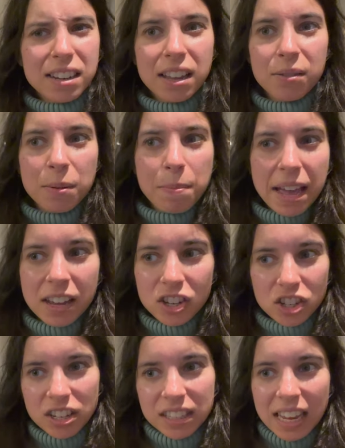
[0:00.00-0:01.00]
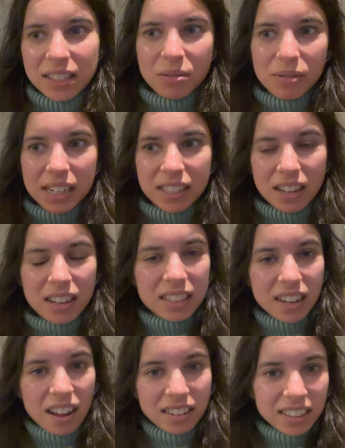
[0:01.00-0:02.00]
The peckishness hasn't really turned
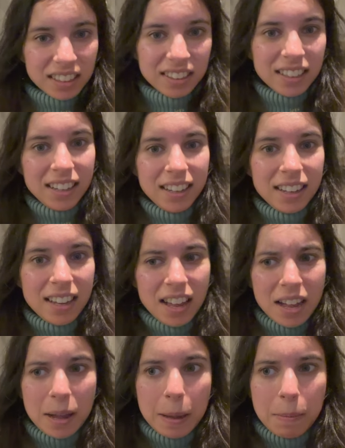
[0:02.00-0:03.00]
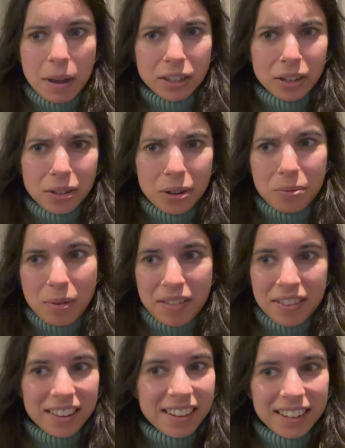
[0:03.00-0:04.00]
to hunger. I don't know
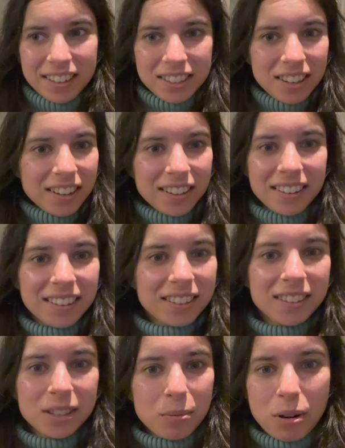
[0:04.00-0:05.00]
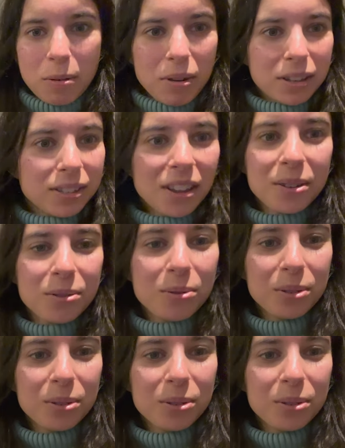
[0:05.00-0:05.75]
whether it's like somewhere in my cycle or